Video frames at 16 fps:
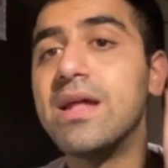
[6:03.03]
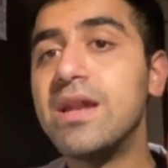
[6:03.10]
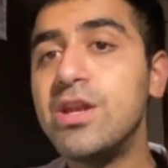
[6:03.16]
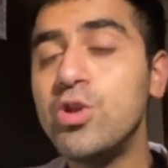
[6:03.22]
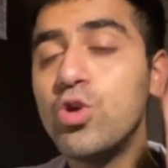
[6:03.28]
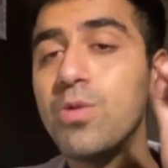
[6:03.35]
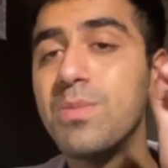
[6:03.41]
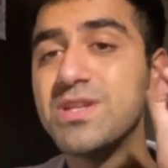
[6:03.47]

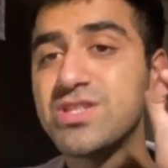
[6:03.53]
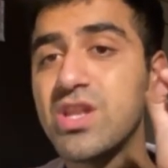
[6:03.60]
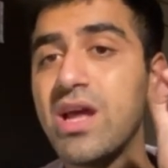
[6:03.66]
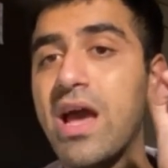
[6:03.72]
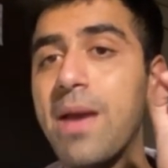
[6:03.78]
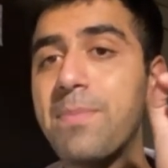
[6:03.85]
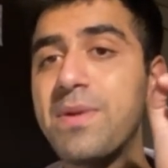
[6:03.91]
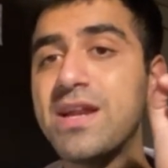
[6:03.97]

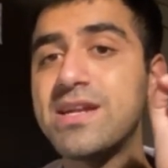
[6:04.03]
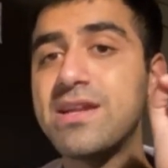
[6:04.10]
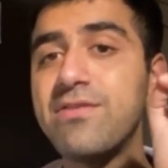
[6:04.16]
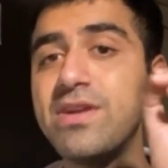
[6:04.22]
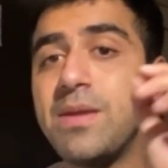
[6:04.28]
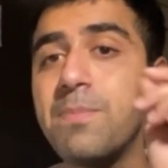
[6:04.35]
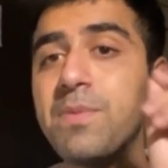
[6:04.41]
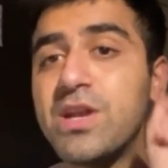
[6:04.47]
Neuromuscular
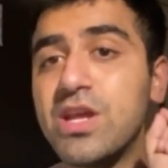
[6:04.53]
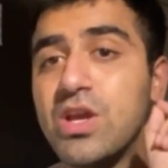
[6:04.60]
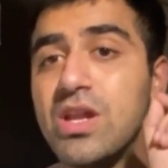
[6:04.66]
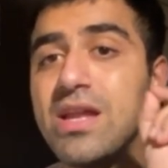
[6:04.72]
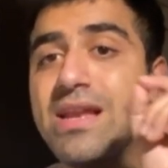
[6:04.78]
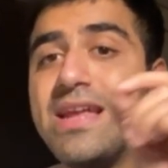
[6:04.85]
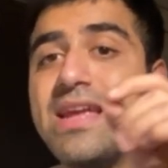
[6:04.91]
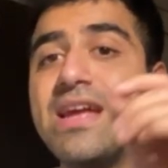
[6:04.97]
hyperactivity,
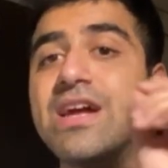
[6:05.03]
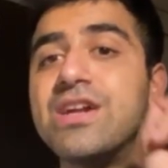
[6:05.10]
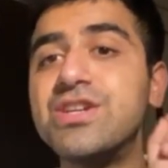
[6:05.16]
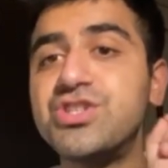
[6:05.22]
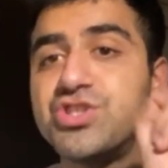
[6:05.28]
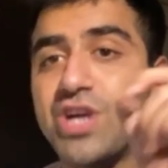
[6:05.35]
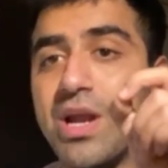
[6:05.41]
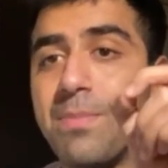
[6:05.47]
particularly
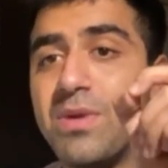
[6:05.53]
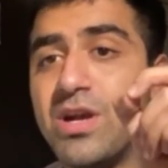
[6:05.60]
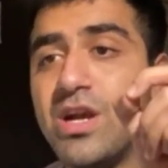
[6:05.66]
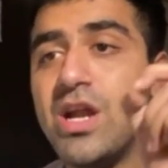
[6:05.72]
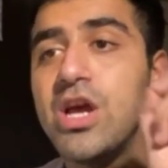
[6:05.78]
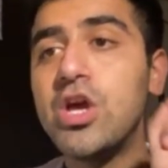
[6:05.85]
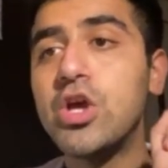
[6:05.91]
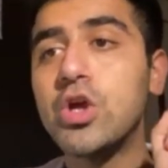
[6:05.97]

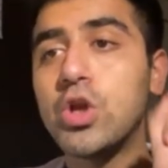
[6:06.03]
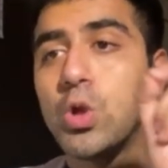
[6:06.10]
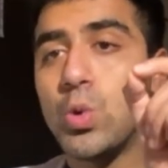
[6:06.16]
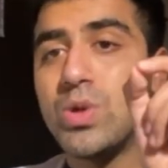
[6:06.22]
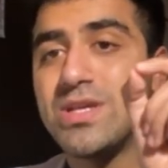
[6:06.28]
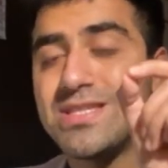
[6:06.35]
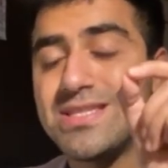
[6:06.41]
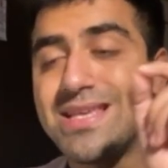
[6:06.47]
tremor,
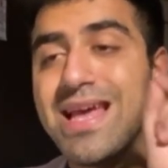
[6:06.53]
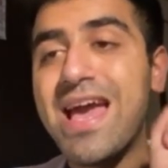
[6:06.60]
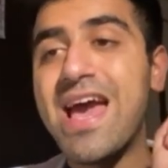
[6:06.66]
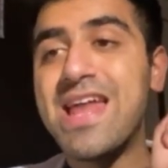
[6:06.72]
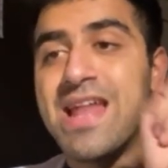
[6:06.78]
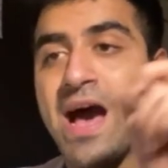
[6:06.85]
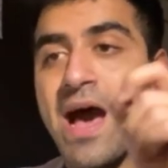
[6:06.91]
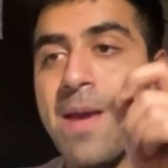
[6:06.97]
clonus,
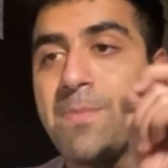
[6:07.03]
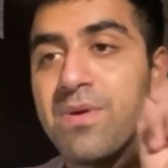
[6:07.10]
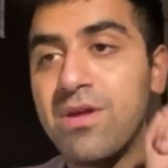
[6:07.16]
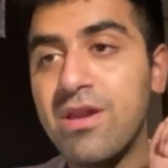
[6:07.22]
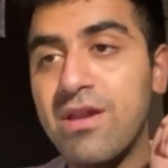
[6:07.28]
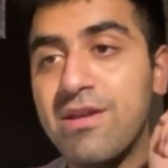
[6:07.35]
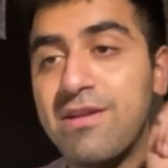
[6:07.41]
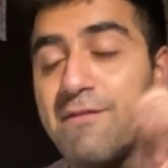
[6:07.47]
and
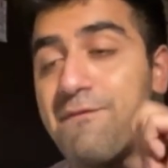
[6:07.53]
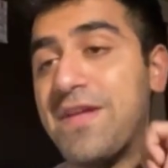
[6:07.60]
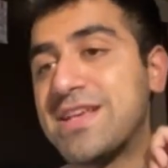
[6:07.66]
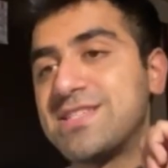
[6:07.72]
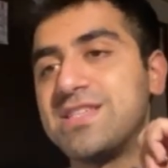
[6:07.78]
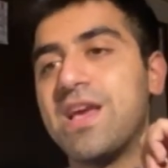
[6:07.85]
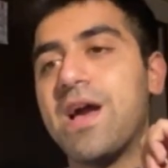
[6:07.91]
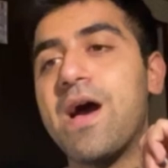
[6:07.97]

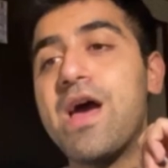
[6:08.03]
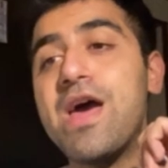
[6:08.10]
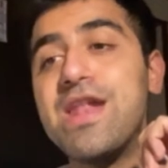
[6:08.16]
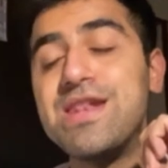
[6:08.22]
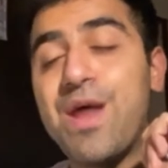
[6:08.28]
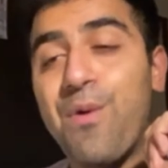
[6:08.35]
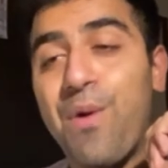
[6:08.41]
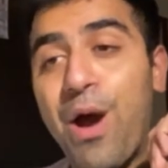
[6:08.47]
hyperreflexia.
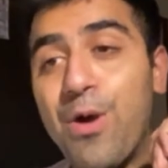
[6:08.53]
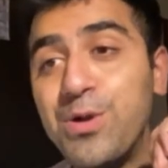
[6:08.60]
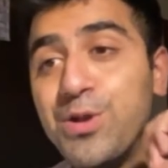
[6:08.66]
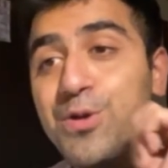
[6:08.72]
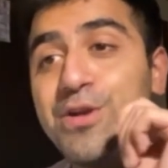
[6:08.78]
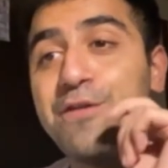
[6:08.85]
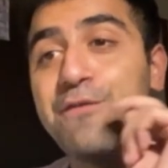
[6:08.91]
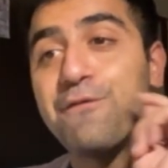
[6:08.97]
Now, how do
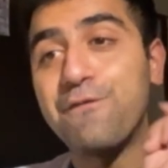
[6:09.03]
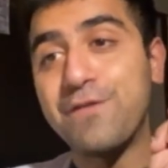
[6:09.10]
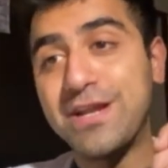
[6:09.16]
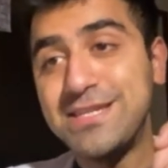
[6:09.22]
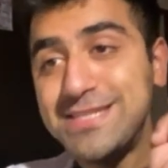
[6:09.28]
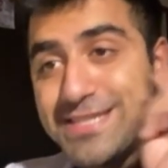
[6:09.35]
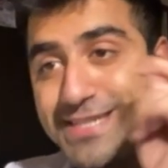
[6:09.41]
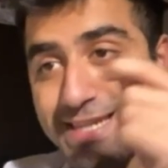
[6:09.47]
you
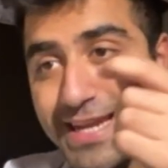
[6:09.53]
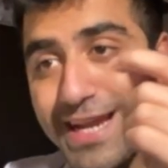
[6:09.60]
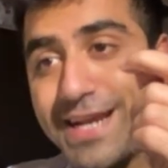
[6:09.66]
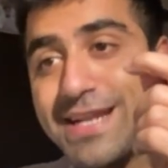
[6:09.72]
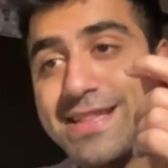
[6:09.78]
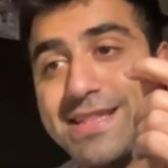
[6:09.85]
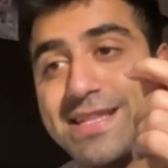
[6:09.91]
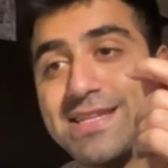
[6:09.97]

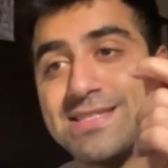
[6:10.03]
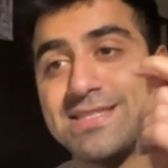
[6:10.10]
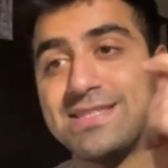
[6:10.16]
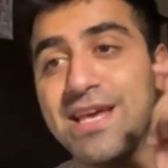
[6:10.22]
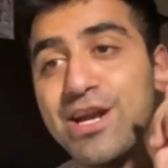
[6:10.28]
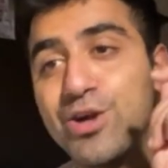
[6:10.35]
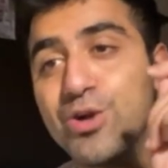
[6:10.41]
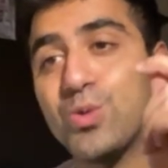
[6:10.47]
differentiate this
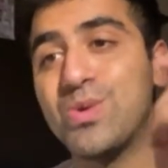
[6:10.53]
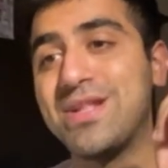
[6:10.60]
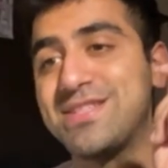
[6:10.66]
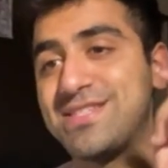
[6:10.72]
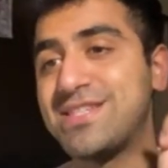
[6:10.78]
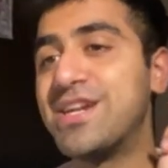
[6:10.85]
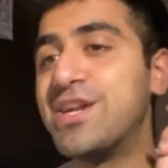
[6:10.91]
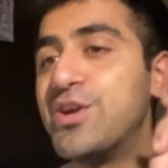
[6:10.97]

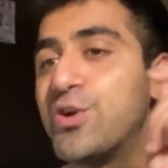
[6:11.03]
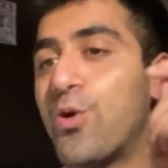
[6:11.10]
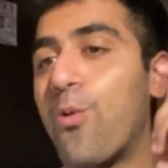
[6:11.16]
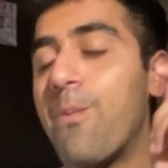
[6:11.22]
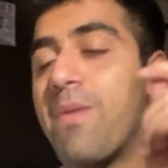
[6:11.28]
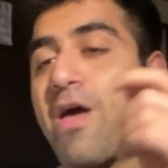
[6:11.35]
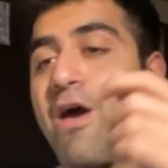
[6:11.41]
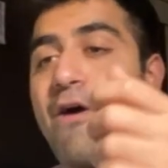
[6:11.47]
serotonin
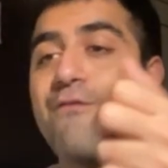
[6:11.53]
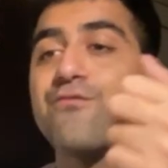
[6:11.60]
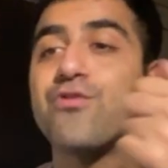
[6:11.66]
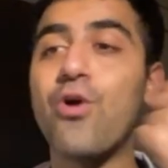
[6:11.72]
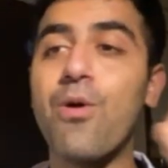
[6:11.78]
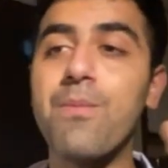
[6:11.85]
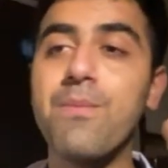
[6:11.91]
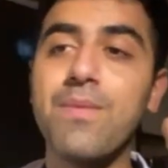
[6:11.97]
syndrome
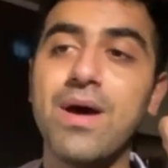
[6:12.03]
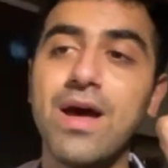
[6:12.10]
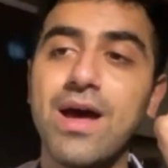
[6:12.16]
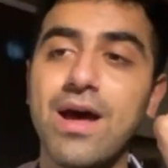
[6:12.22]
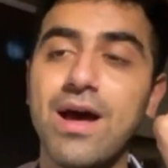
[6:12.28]
from,